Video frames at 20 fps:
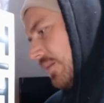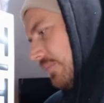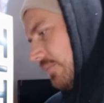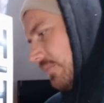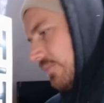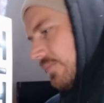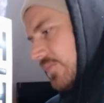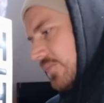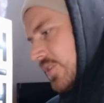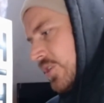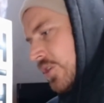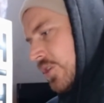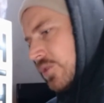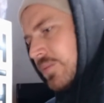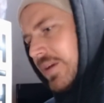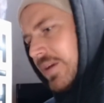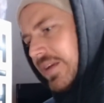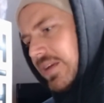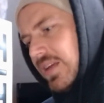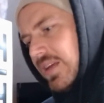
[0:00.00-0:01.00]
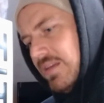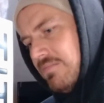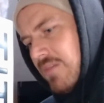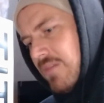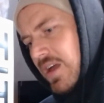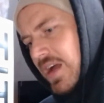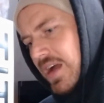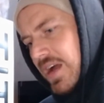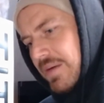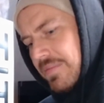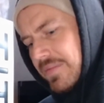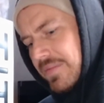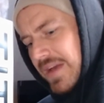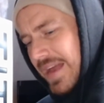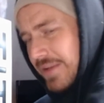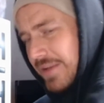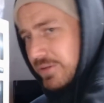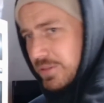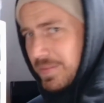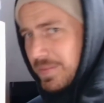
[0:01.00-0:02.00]
Excuse me. And it
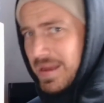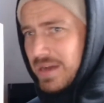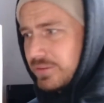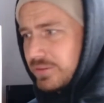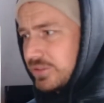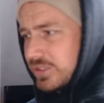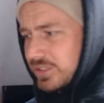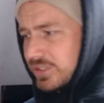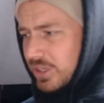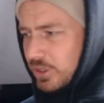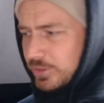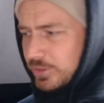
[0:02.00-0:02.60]
was £1, so